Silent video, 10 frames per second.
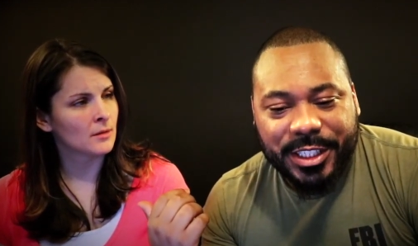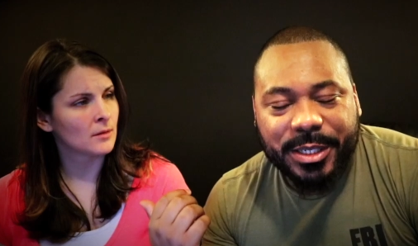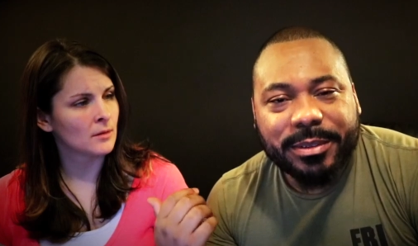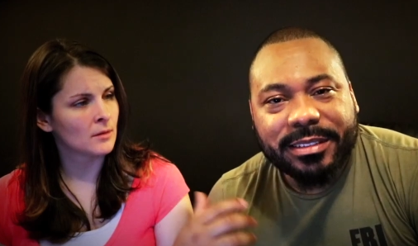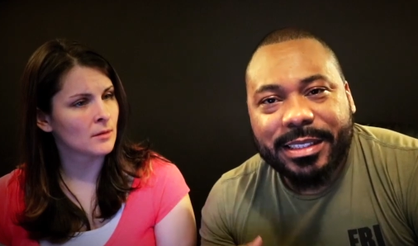
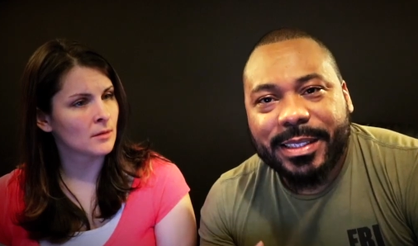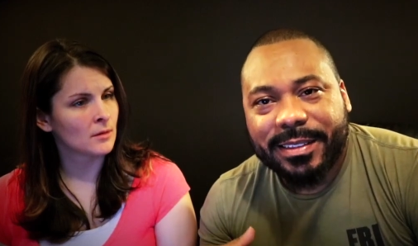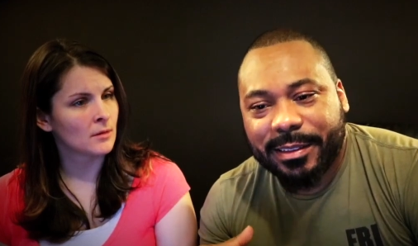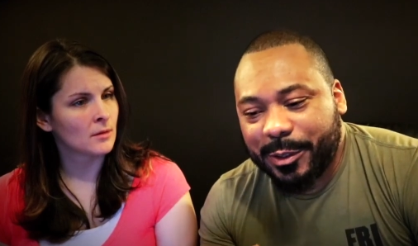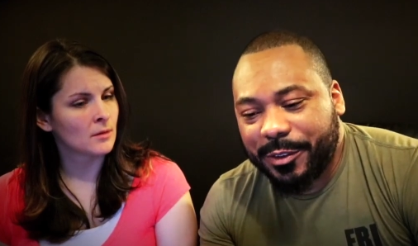Speaker 1: She was in
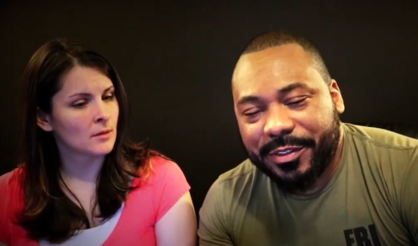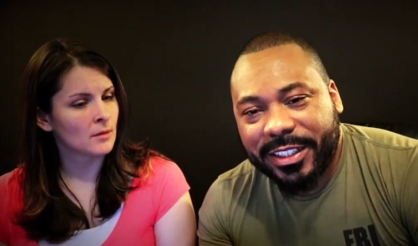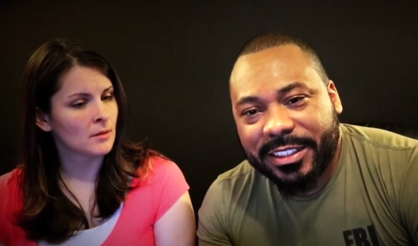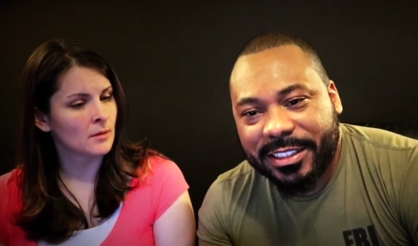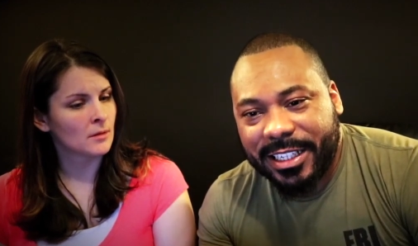this little
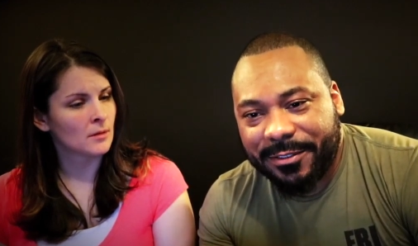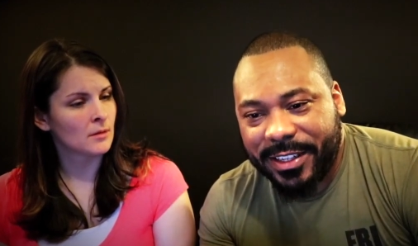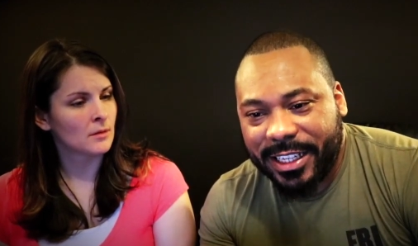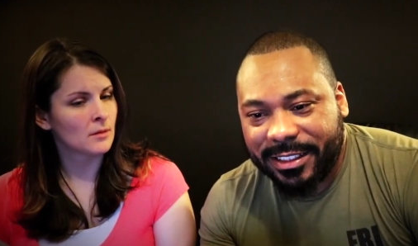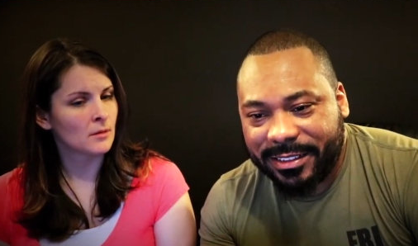village in
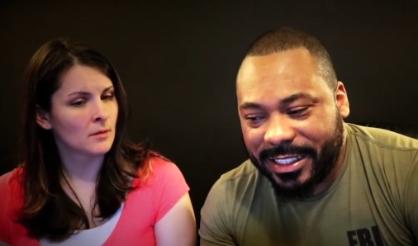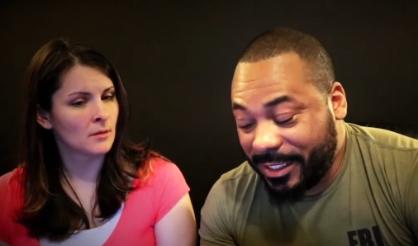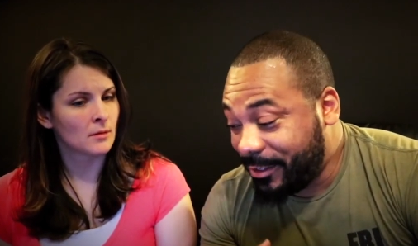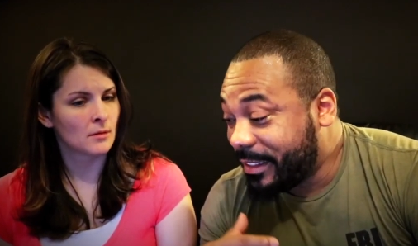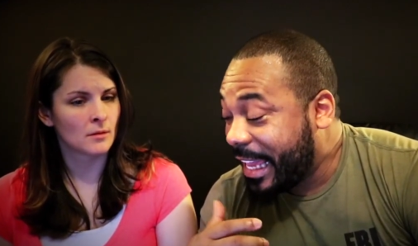
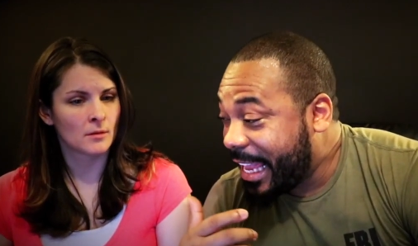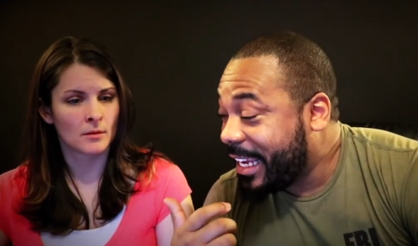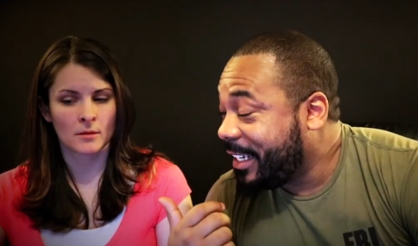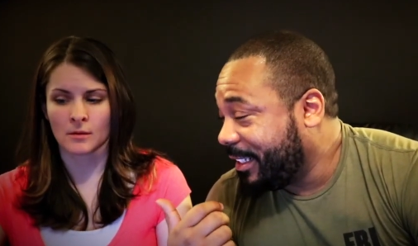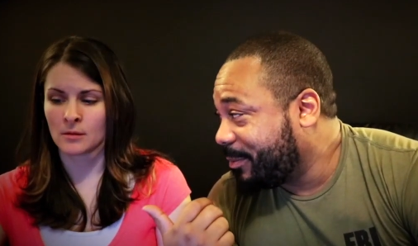Afghanistan during the
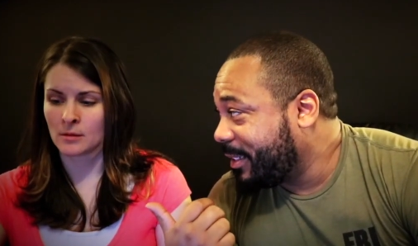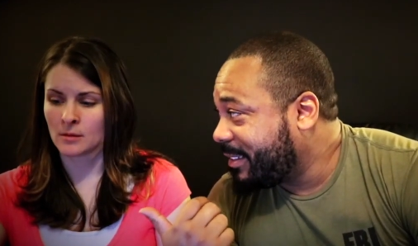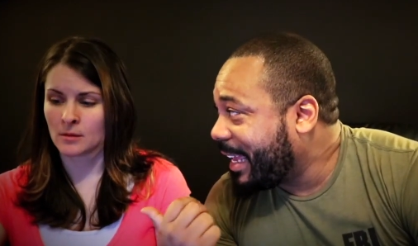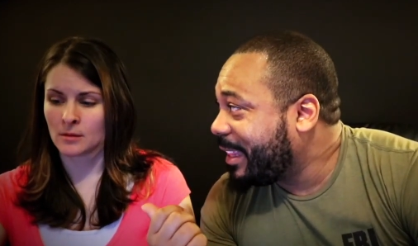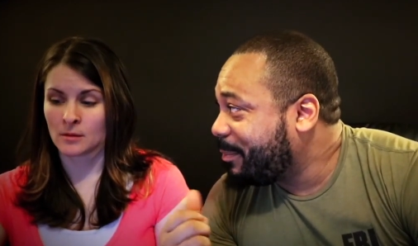80s when
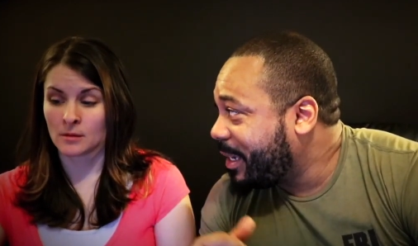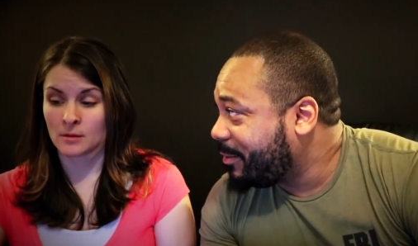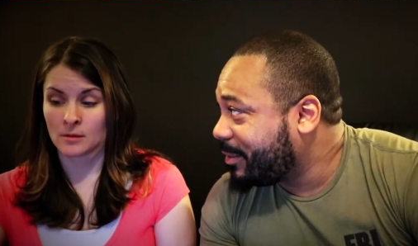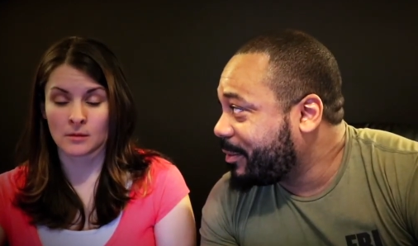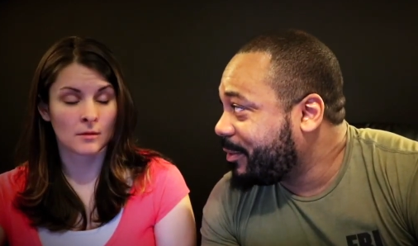the
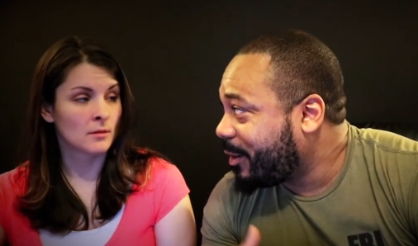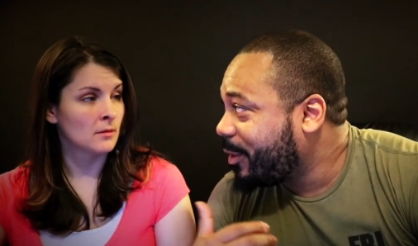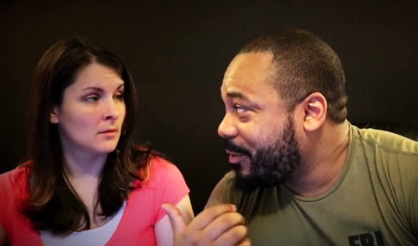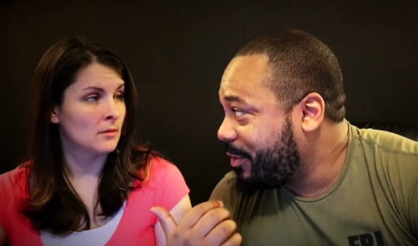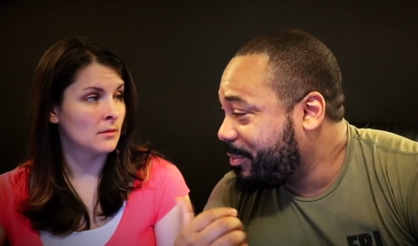Taliban was going
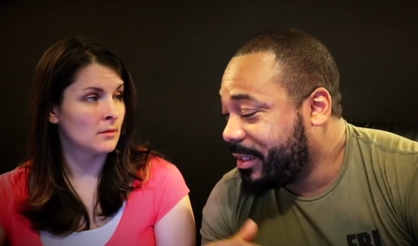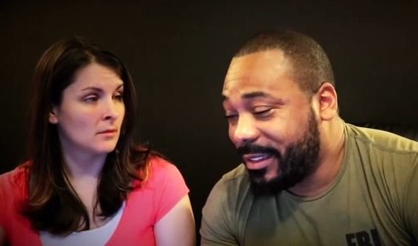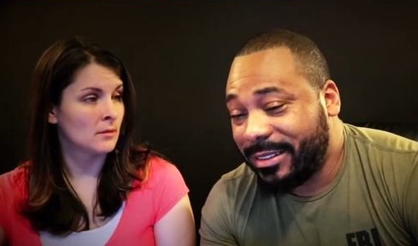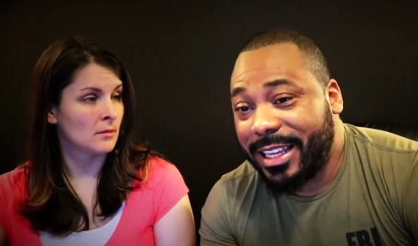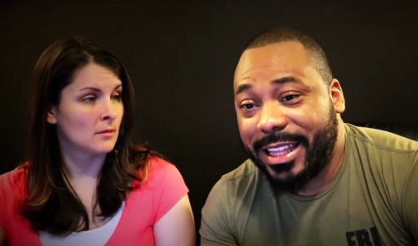all over the
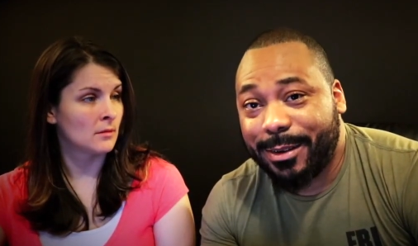place. Yeah,